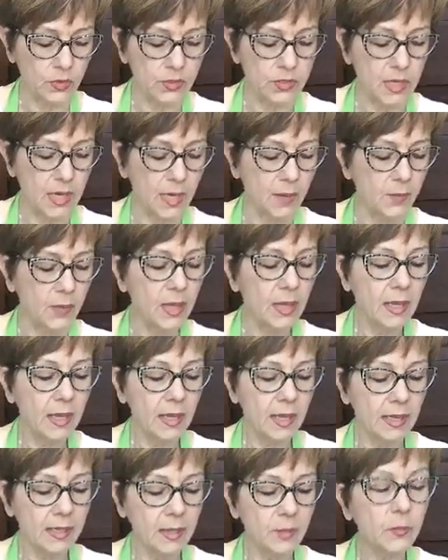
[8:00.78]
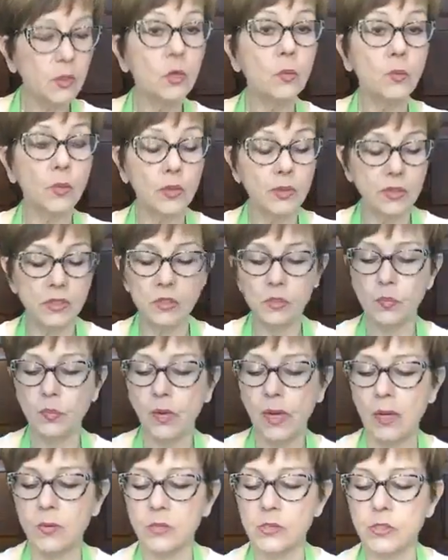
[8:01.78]
time. And I'm going to put this
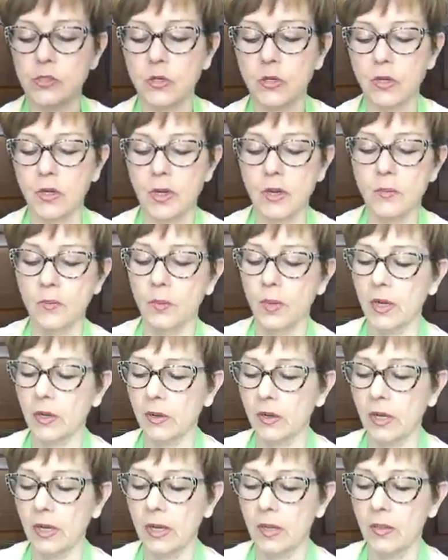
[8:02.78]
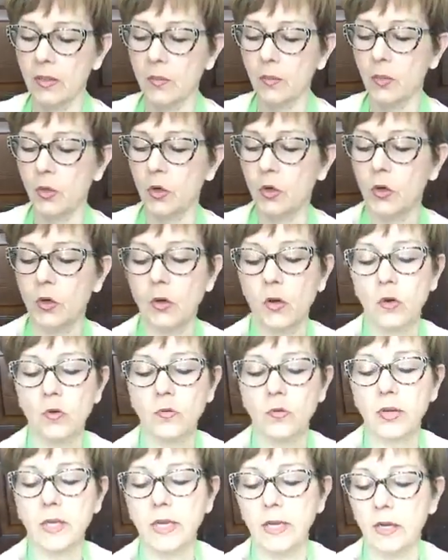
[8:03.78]
brown sugar and butter on the burner over
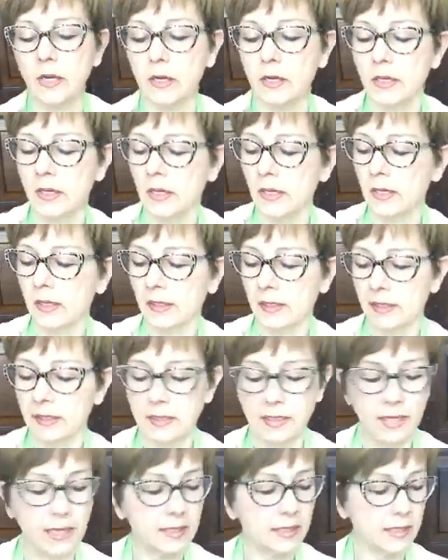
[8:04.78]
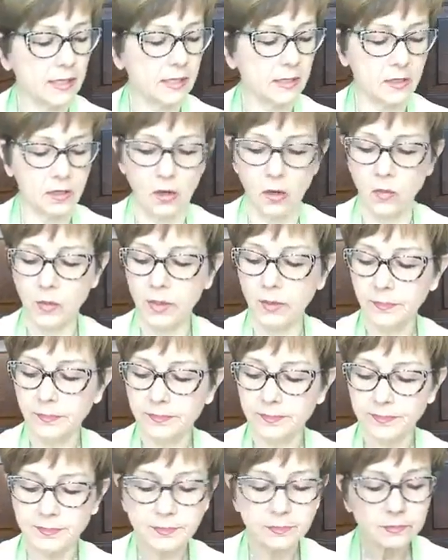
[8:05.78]
here. Let that get going.
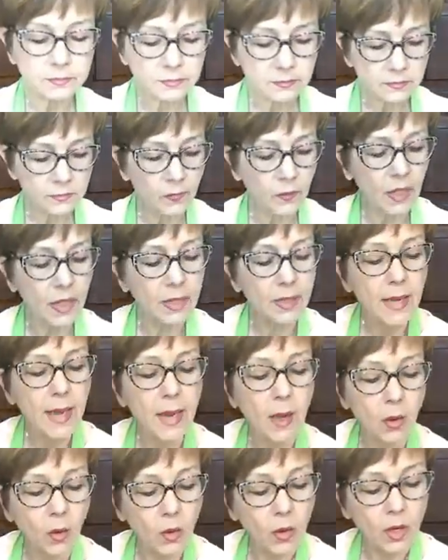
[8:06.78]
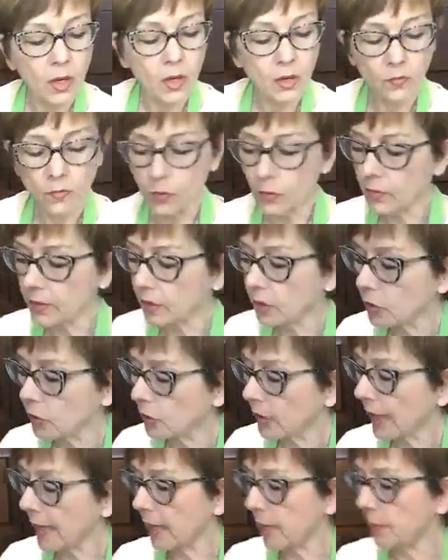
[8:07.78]
Now, for the
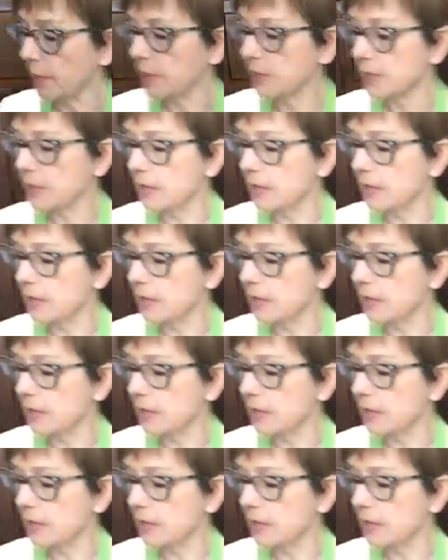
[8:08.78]
crepes,